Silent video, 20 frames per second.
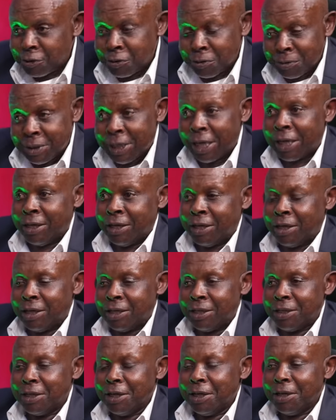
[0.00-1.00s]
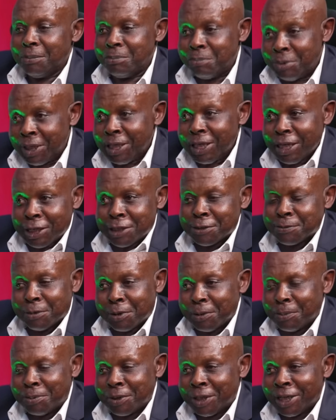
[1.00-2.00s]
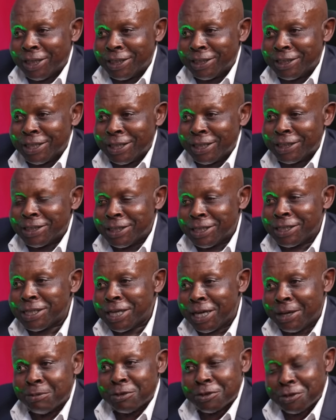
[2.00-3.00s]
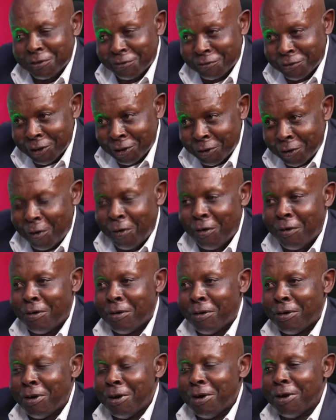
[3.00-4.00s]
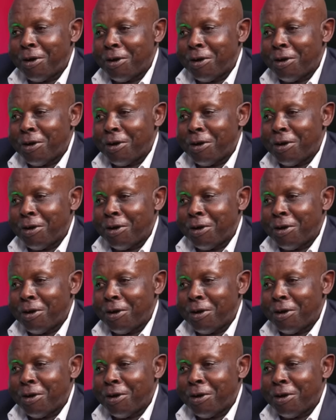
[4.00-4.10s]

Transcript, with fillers: today be expropriated in terms of the law